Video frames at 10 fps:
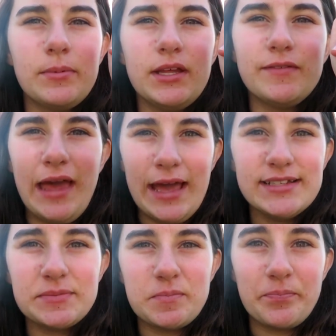I believe,
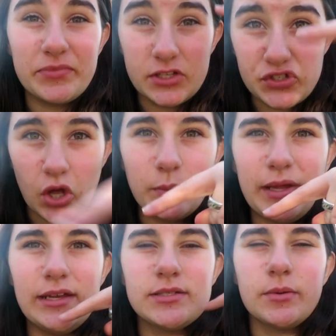Kate's song
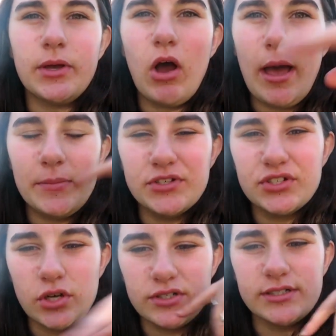playlist, but we got Emma's
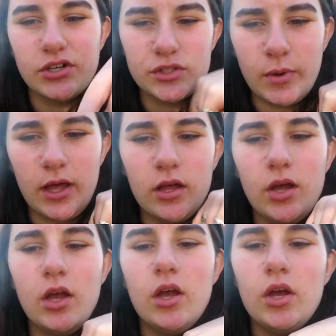songs in there as well.
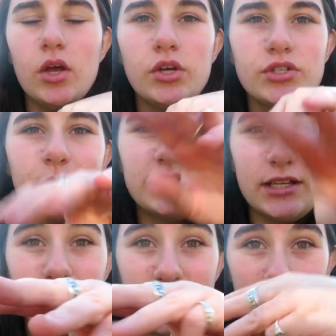So we
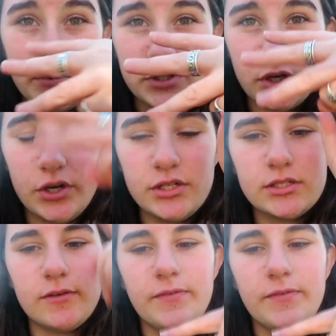did three episodes.